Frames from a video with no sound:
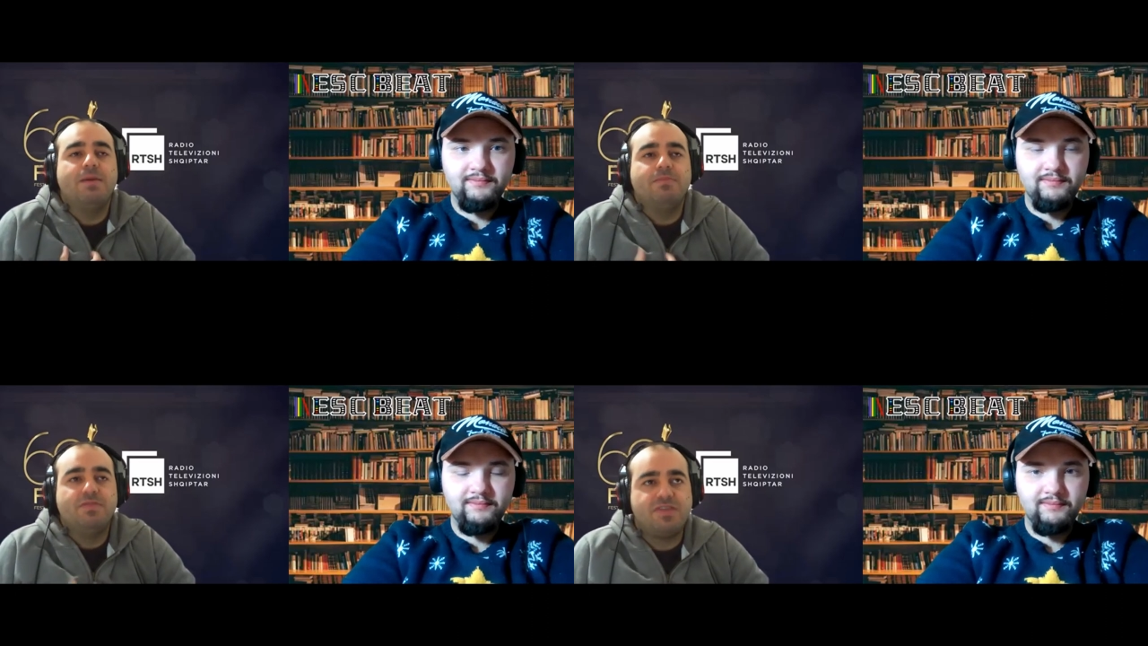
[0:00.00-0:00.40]

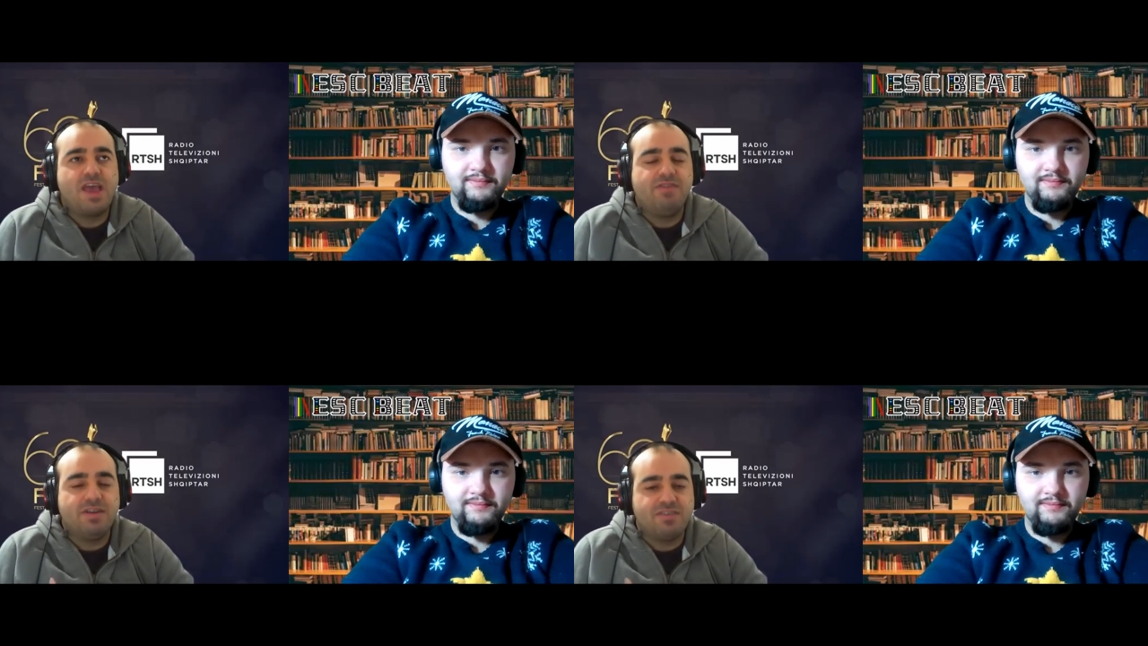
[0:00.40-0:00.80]

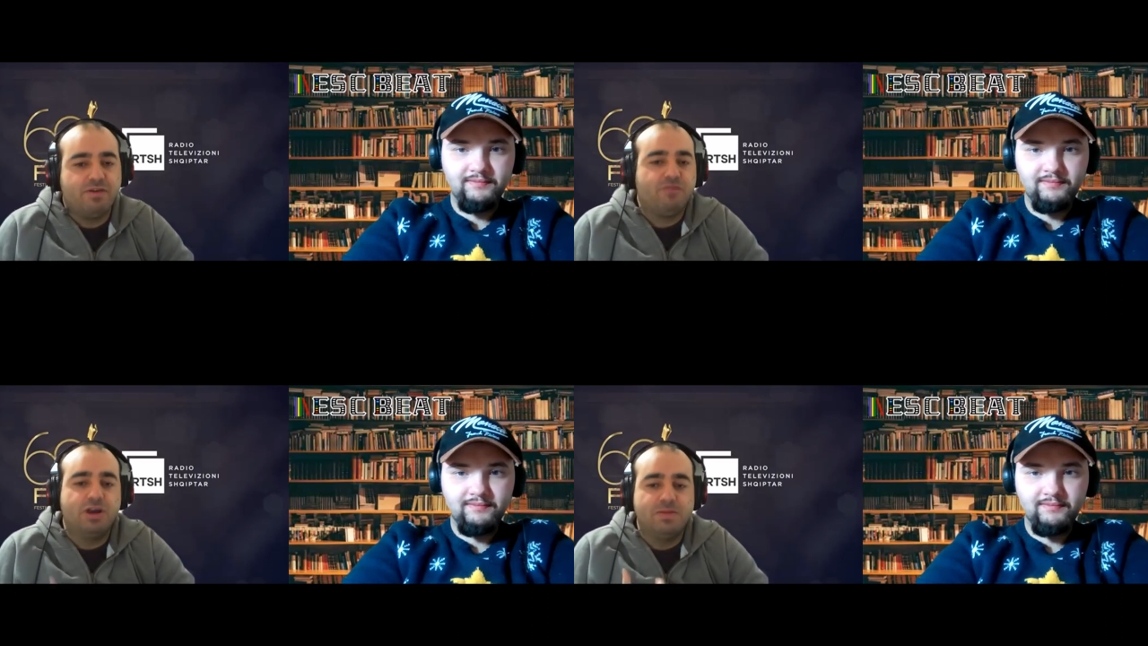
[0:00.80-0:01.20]
Speaker 1: saving something
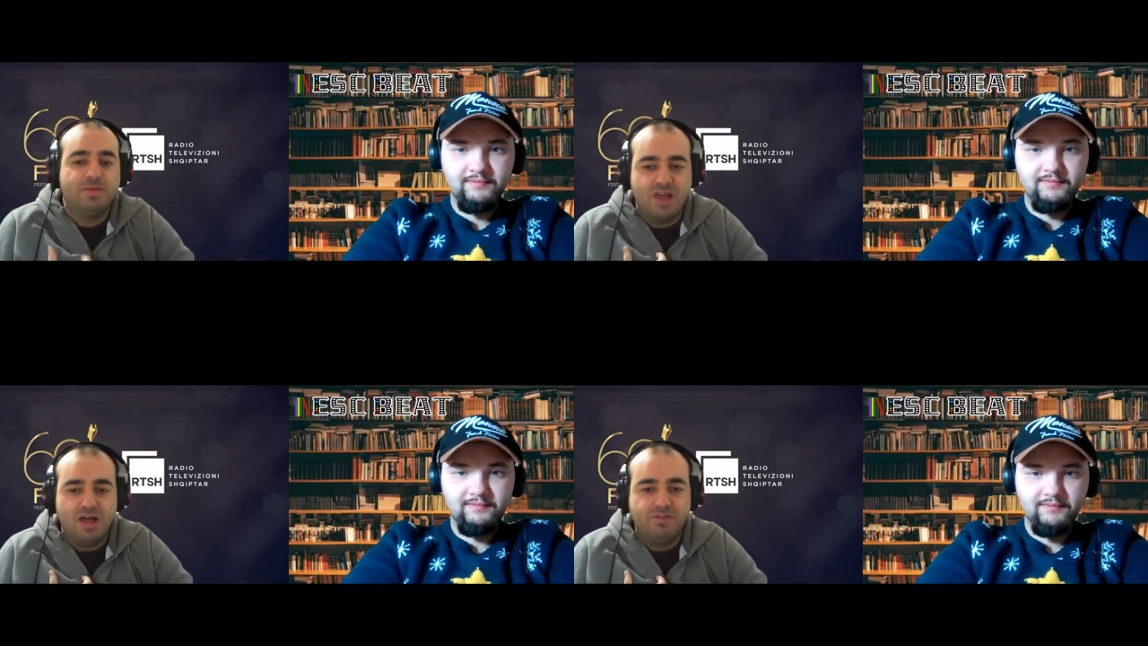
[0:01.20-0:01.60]
for
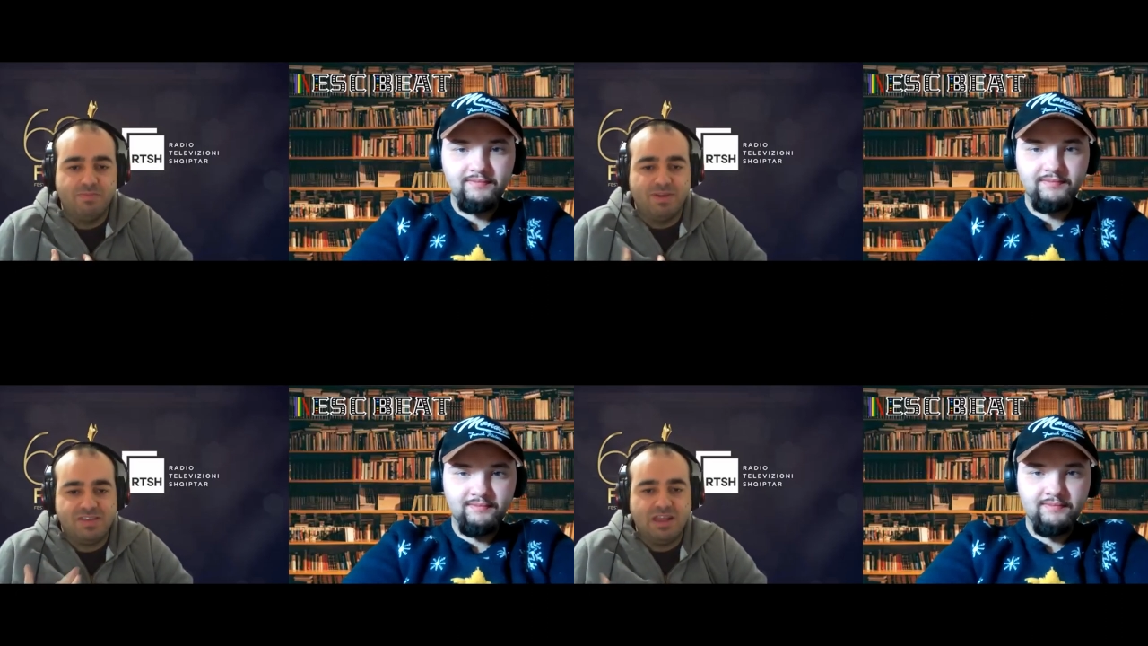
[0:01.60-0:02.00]
himself,
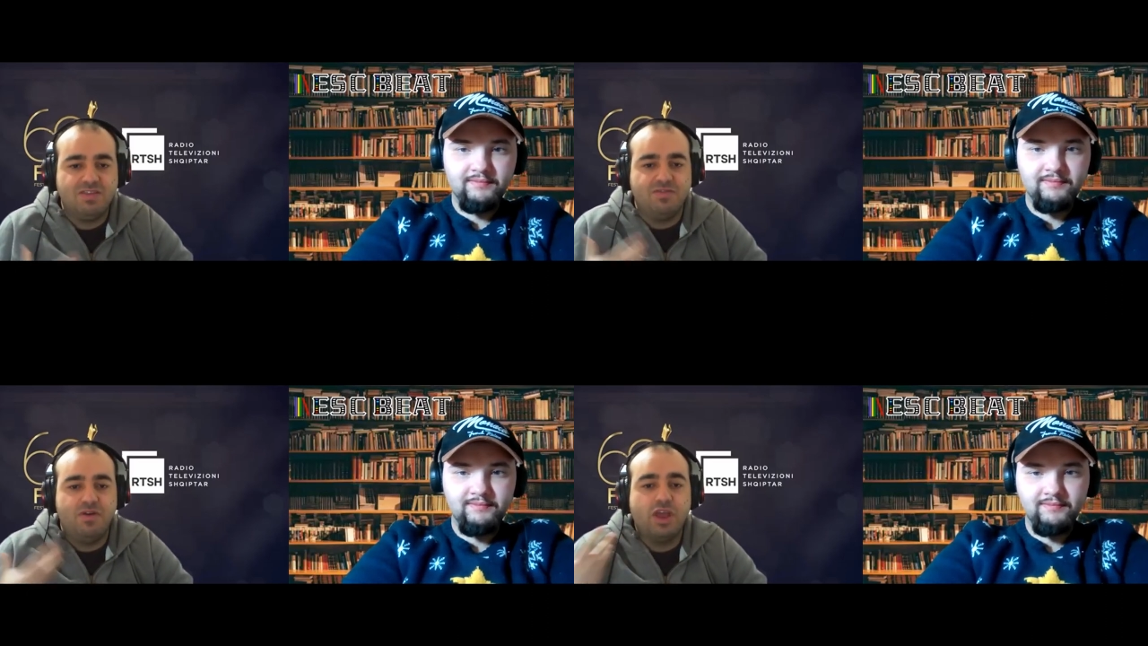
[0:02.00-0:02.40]
but still it's
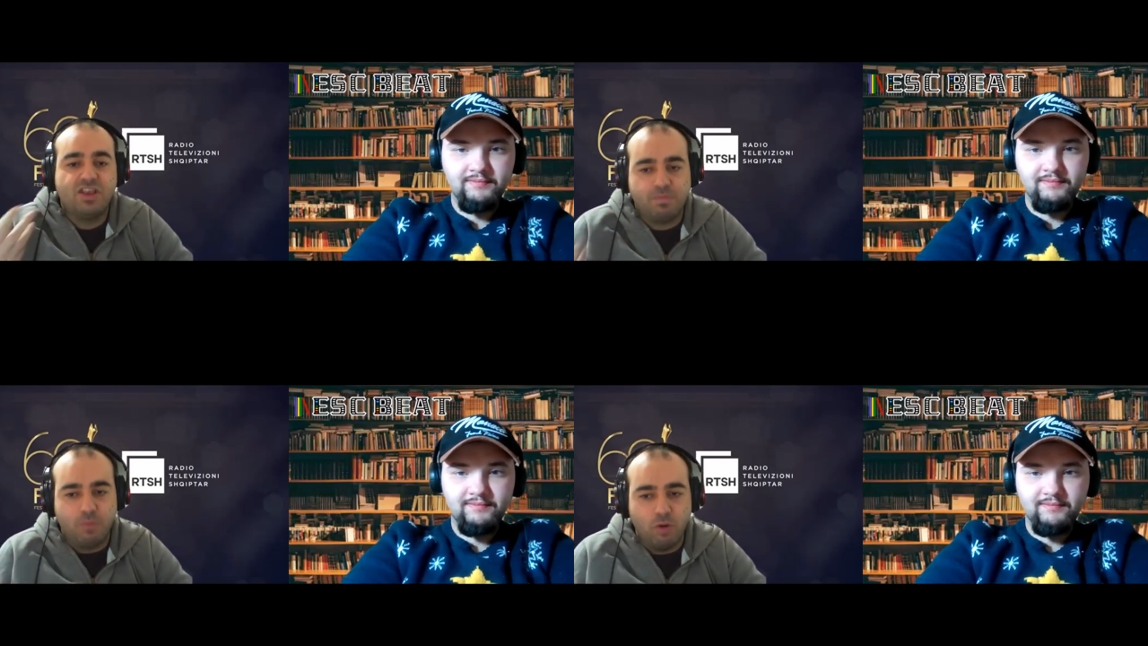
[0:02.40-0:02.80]
very
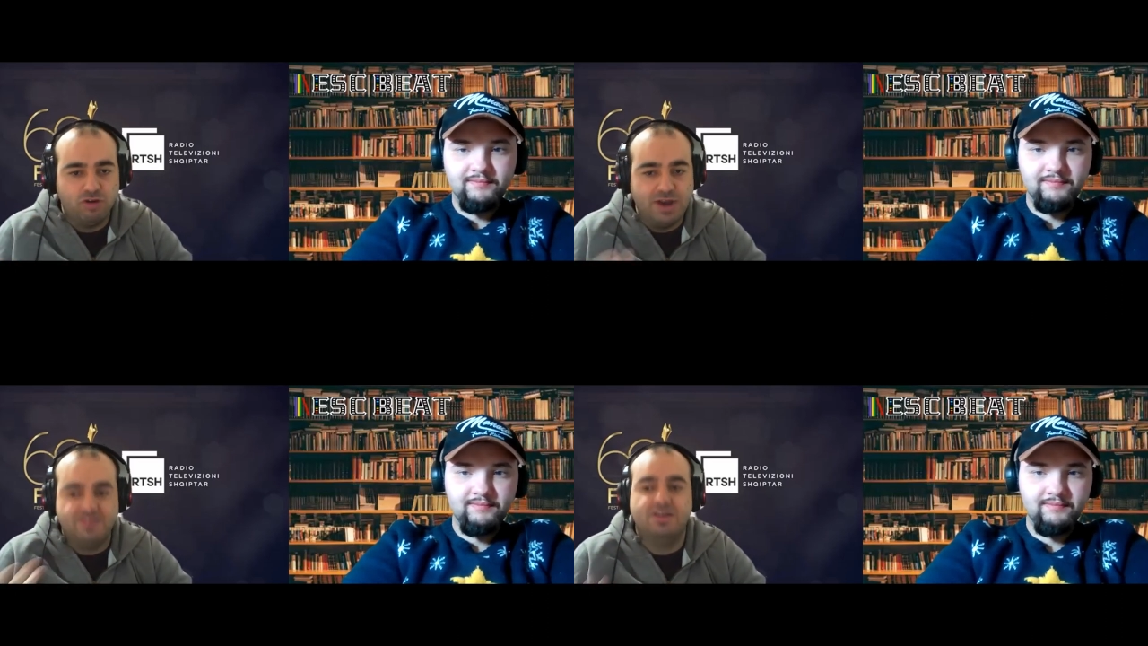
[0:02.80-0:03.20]
exposure
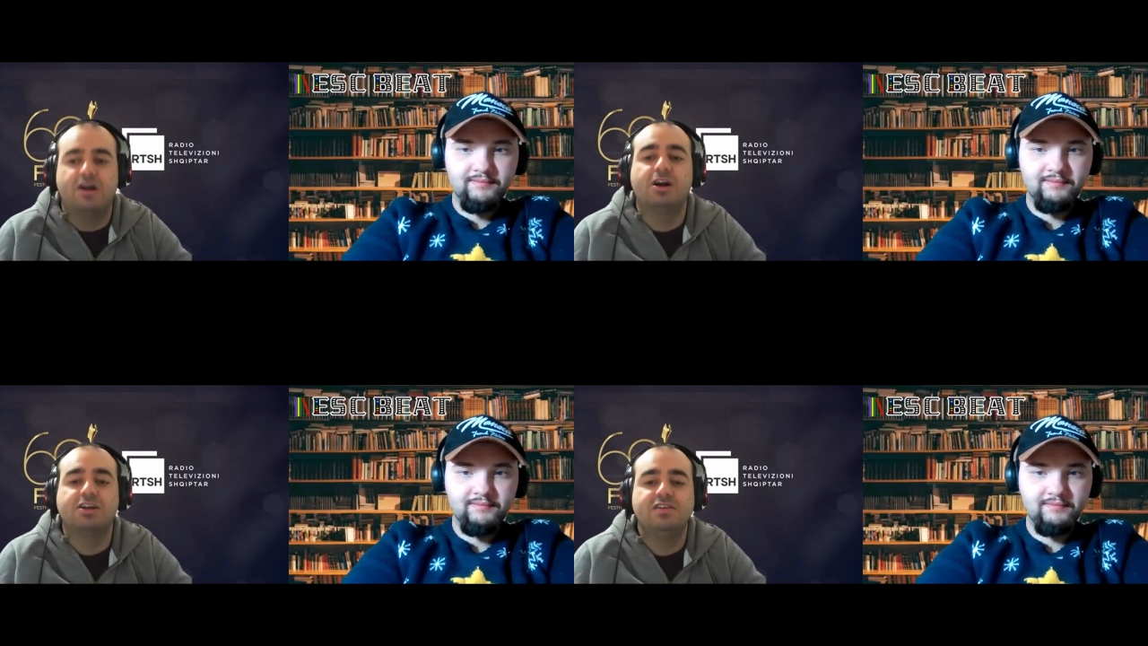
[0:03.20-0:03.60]
as an
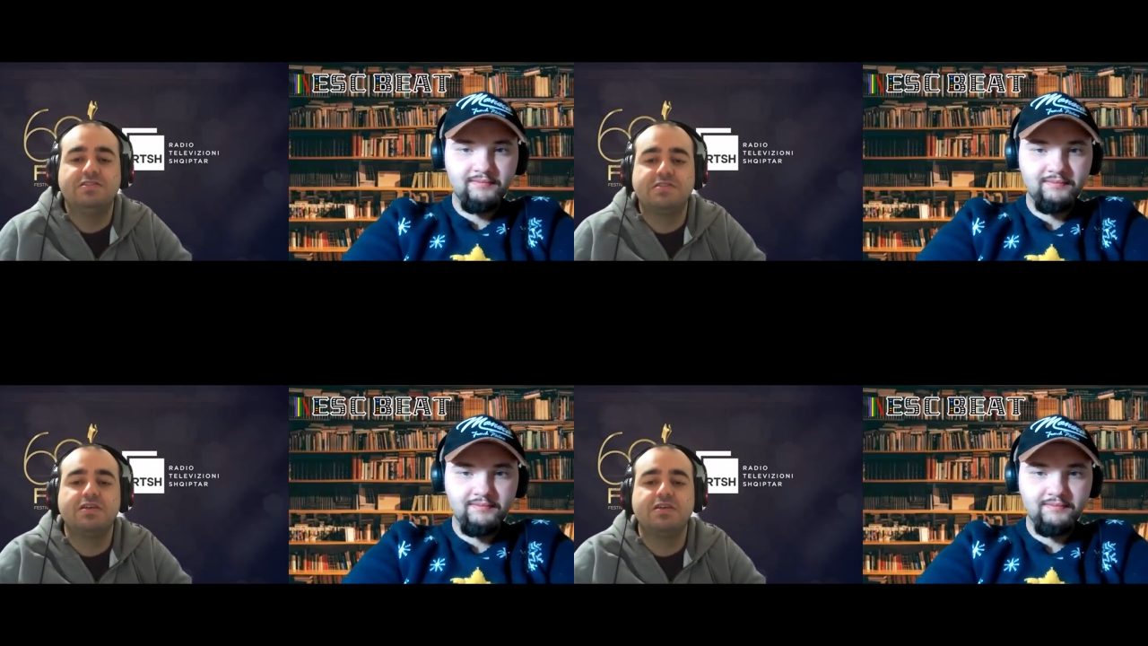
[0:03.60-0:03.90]
artist.